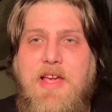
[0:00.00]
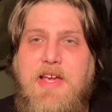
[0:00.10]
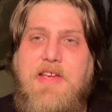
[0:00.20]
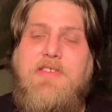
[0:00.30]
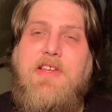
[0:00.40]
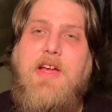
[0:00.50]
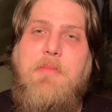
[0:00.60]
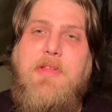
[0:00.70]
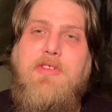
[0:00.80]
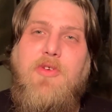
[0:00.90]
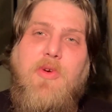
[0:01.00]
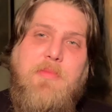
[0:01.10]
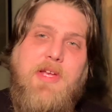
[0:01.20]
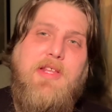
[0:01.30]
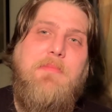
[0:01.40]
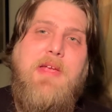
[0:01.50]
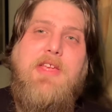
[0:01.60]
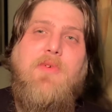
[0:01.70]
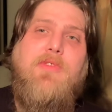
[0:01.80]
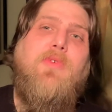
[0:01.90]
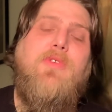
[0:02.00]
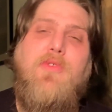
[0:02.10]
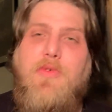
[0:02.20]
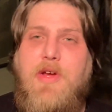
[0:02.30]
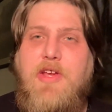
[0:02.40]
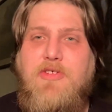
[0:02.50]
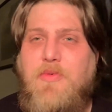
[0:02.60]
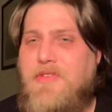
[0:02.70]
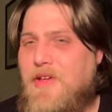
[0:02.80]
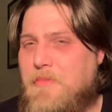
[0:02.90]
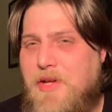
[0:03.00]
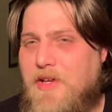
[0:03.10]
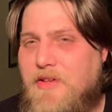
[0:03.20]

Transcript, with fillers: he's going to come into you and begin to make you into a new creation. What does that mean?